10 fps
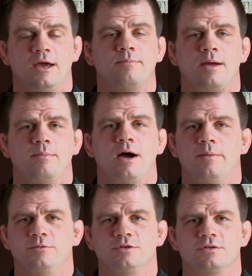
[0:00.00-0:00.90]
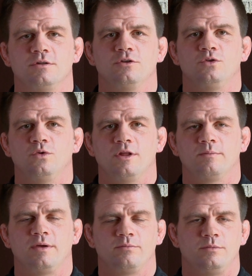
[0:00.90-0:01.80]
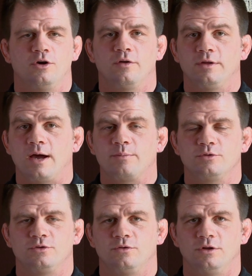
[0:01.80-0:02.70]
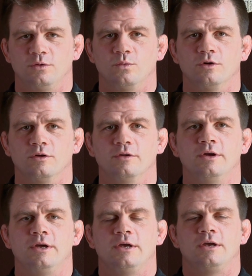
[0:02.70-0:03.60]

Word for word: And my mom, just the two of them giving me all the opportunity in the world.